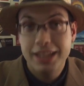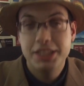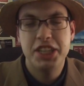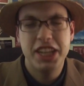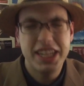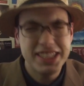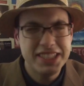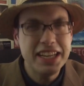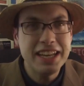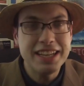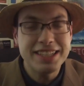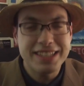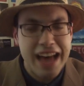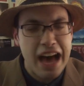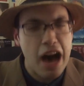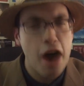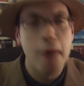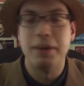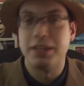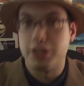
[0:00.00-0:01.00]
Cheesy as
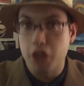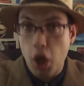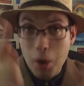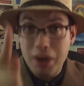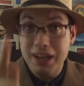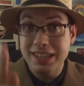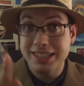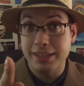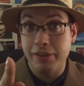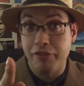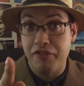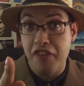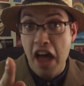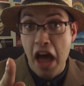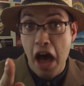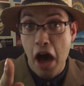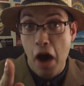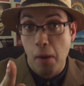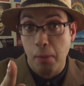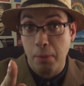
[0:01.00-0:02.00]
hell, but so is the
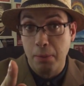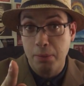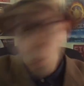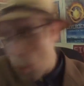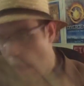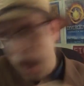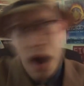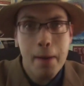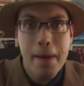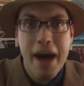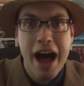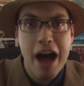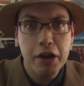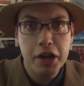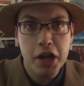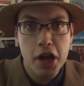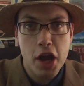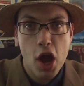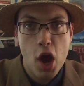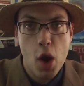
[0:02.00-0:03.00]
film! What
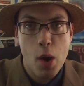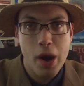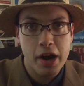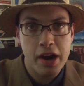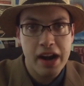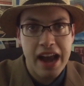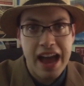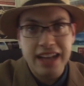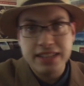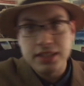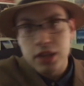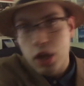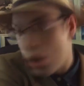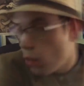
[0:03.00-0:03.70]
about you, Internet?